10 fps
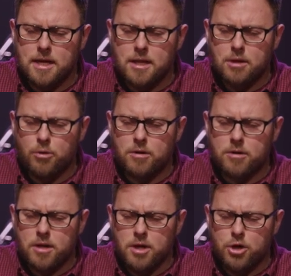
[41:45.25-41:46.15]

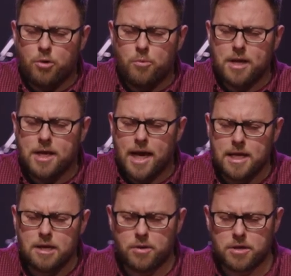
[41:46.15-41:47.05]
Lord, you don't want
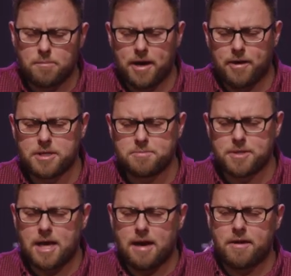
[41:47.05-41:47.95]
anyone to perish,
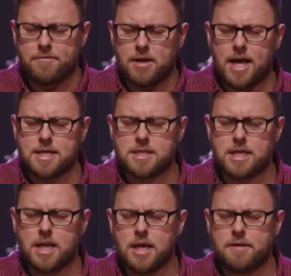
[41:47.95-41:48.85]
but to have
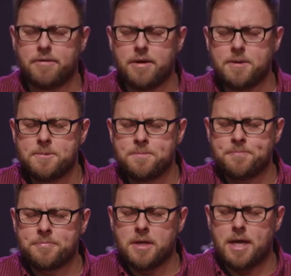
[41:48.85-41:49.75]
everlasting life.
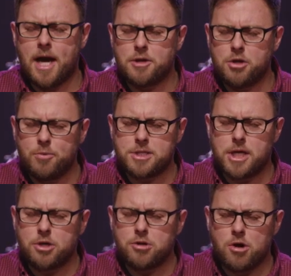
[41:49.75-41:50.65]
God, you wish
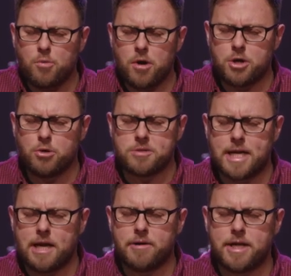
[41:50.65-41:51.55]
that no one who's
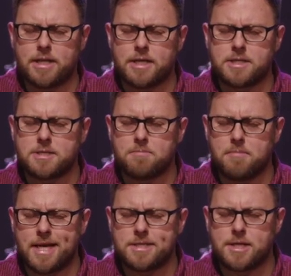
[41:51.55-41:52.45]
hearing this
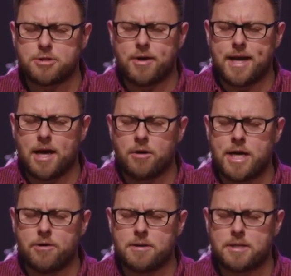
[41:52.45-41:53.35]
message right now,
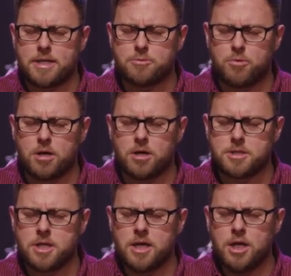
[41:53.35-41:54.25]
hearing these
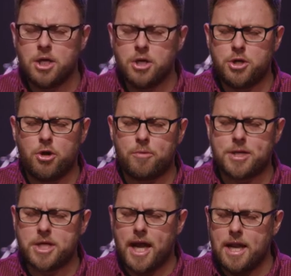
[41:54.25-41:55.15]
words, you don't
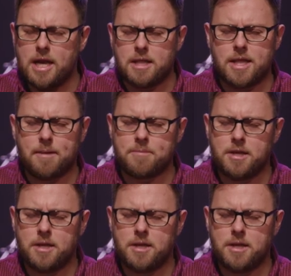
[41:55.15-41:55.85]
wish any of them